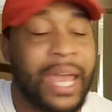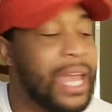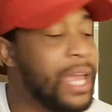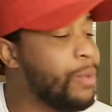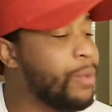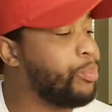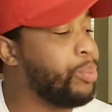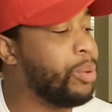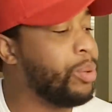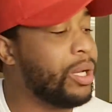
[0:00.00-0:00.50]
He
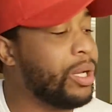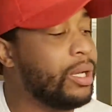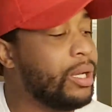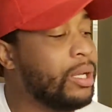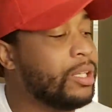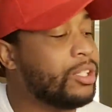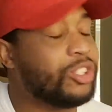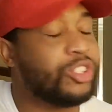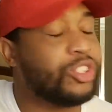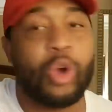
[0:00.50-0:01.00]
put
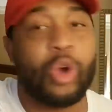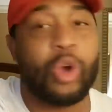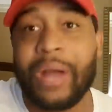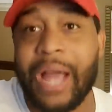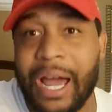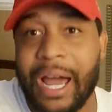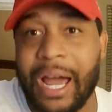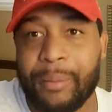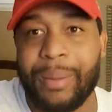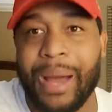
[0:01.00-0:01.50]
a story
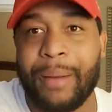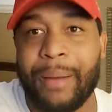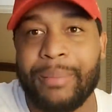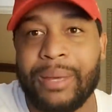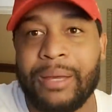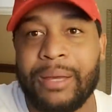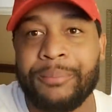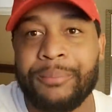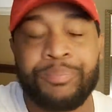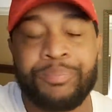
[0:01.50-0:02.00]
out about
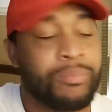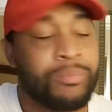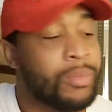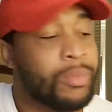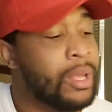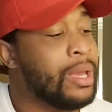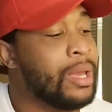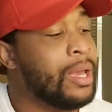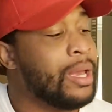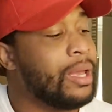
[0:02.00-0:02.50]
me.
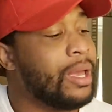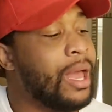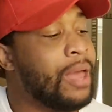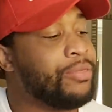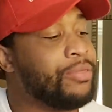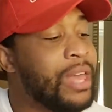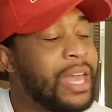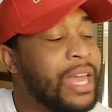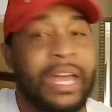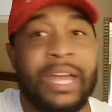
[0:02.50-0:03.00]

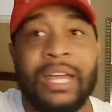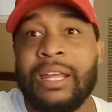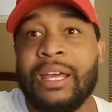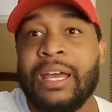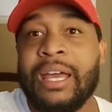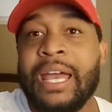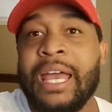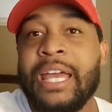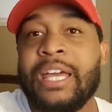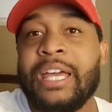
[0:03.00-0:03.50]
And
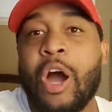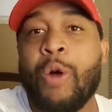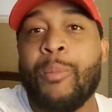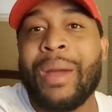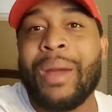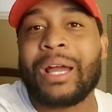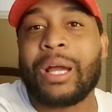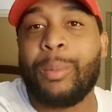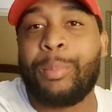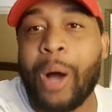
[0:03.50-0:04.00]
then he go
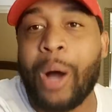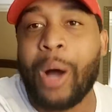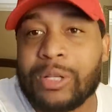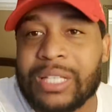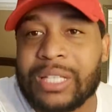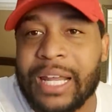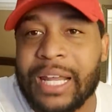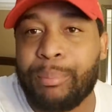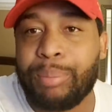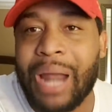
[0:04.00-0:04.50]
make a
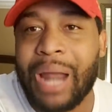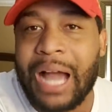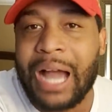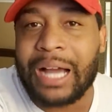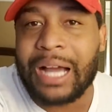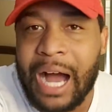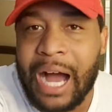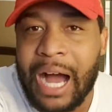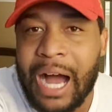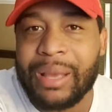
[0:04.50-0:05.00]
post and then block
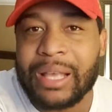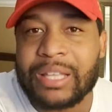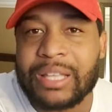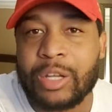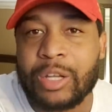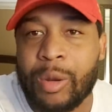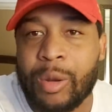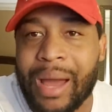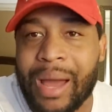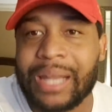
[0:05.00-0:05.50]
comments
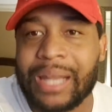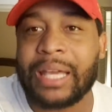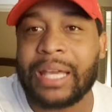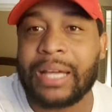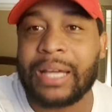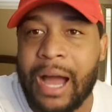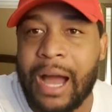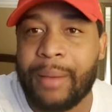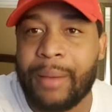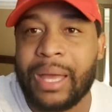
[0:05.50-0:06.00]
so nobody can
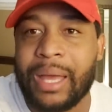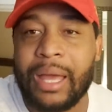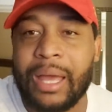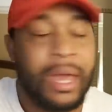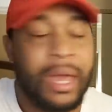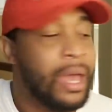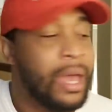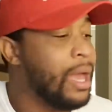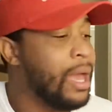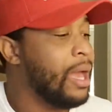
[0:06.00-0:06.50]
comment.
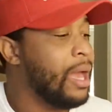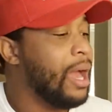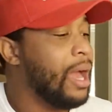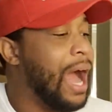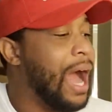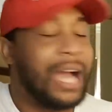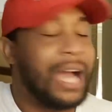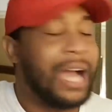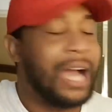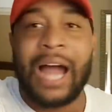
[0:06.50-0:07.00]

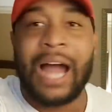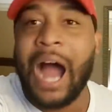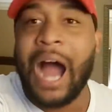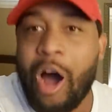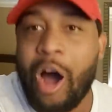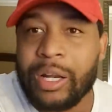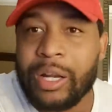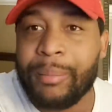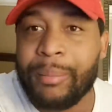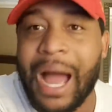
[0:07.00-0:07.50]
I
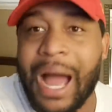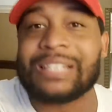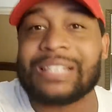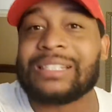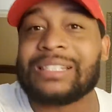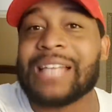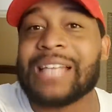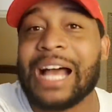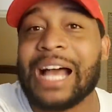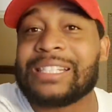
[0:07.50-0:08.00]
called him.
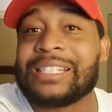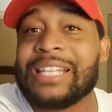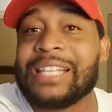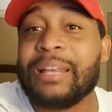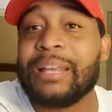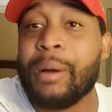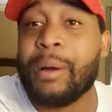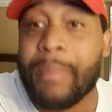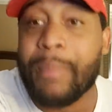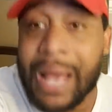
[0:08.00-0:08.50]
I sent
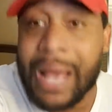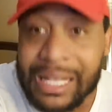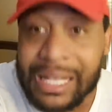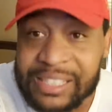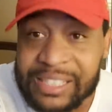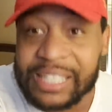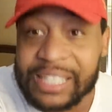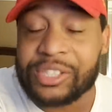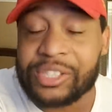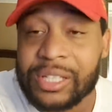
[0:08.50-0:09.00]
him a
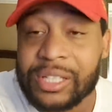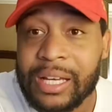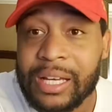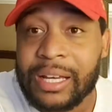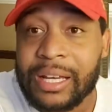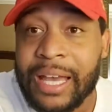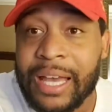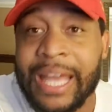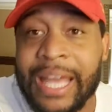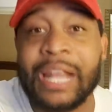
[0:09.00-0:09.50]
message.
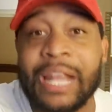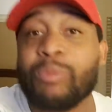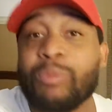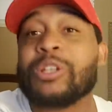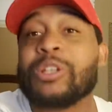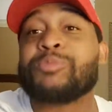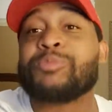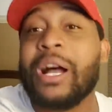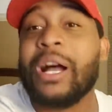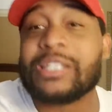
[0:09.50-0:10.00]
He didn't
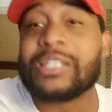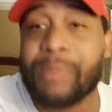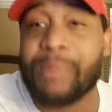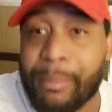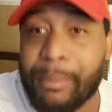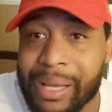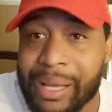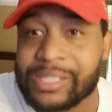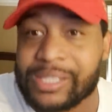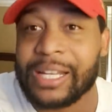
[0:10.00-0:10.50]
respond to my
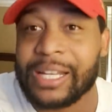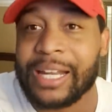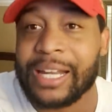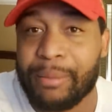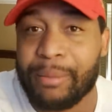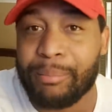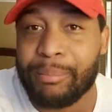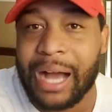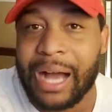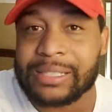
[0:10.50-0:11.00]
message in
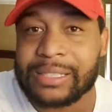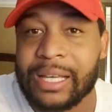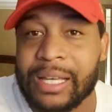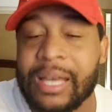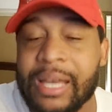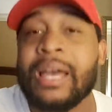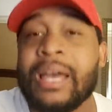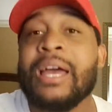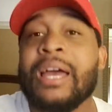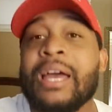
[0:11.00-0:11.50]
the inbox.
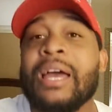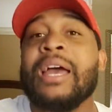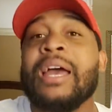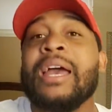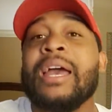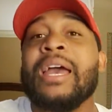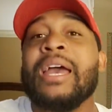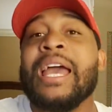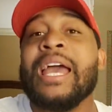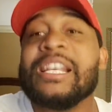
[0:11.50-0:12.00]

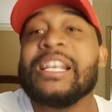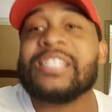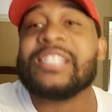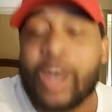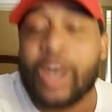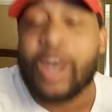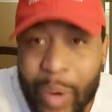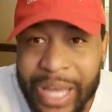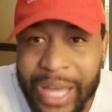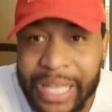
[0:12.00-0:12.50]
He's a
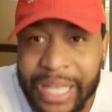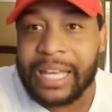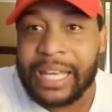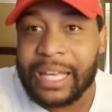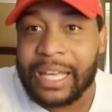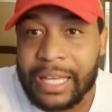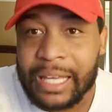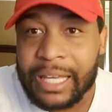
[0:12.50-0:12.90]
weenie.